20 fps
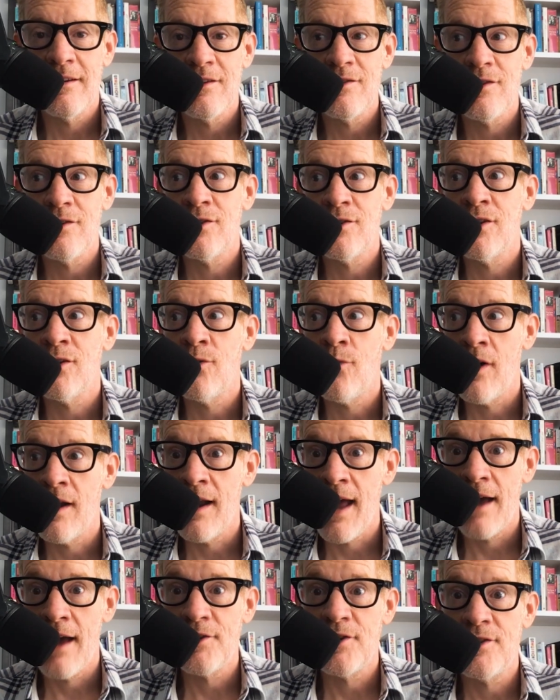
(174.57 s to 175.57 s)
She's going
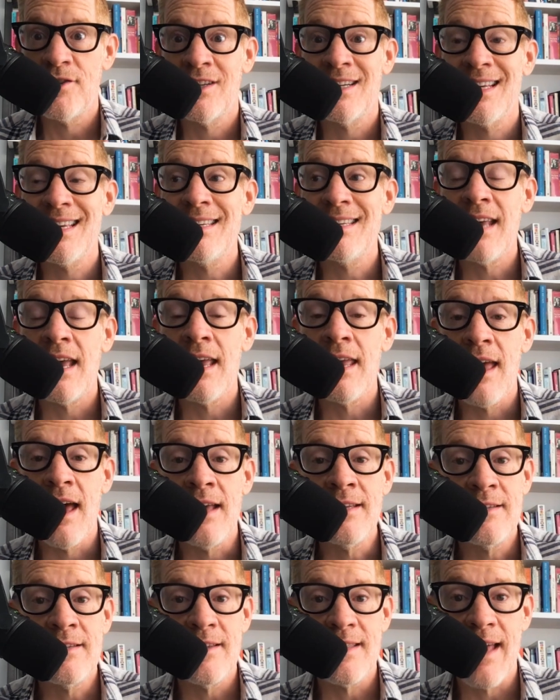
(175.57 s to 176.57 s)
to say
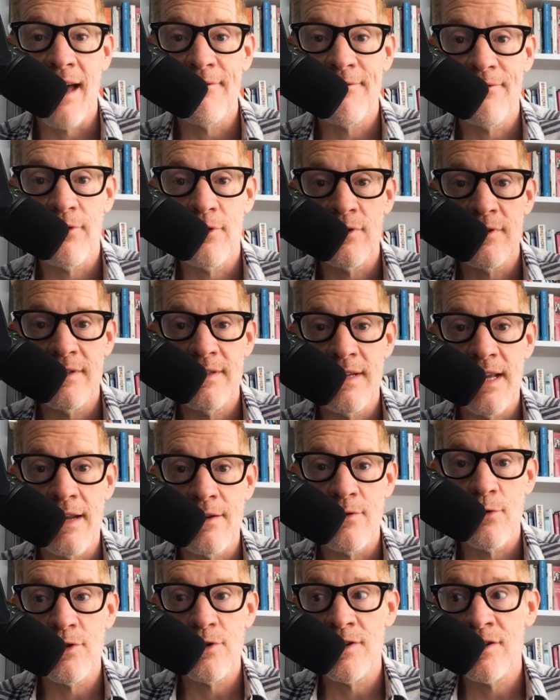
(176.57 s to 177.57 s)
yes to that first
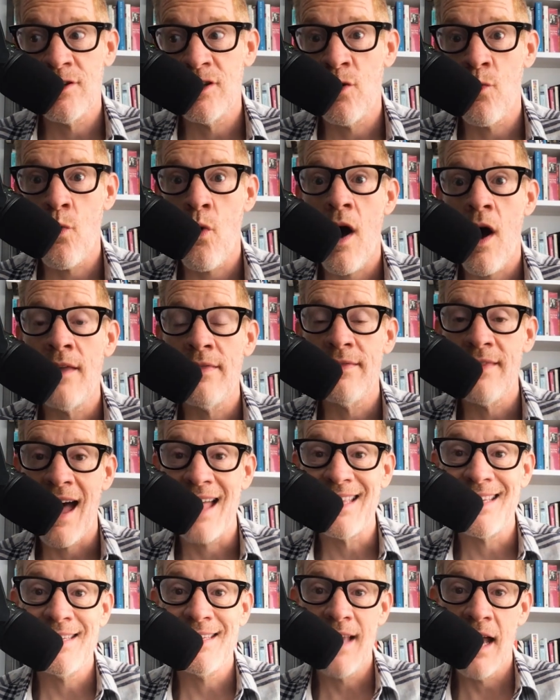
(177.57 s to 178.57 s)
date, or she's going to want
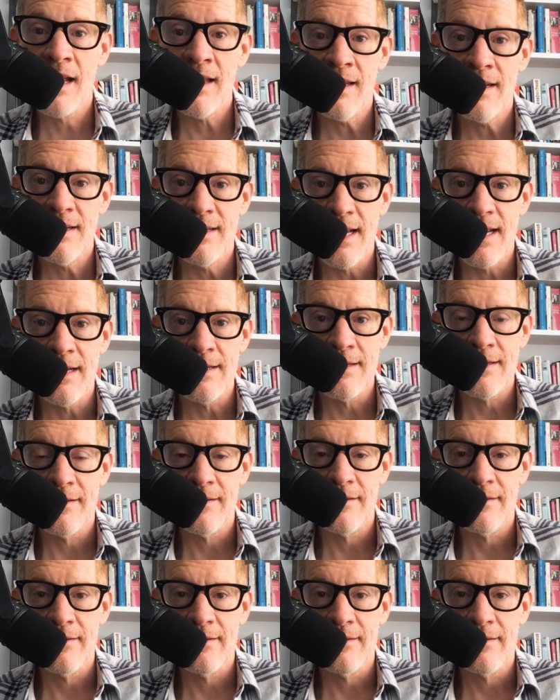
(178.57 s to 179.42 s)
that second date